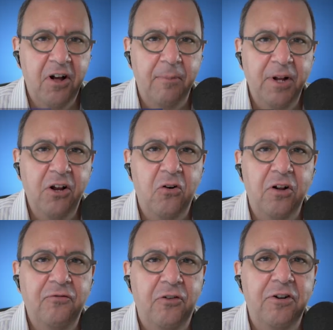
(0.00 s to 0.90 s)
of a company
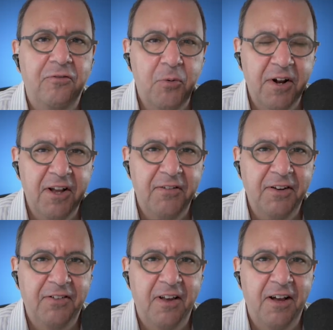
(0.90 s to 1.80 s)
called Vertiv. You want to give
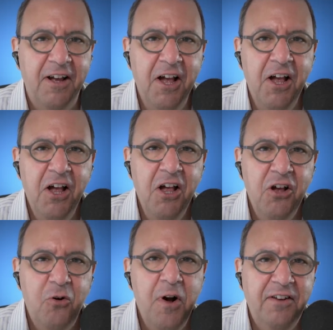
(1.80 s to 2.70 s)
us the
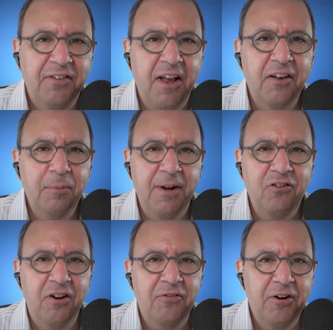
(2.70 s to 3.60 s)
quick sales
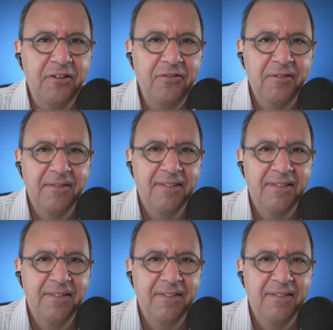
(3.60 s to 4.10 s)
pitch on Vertiv?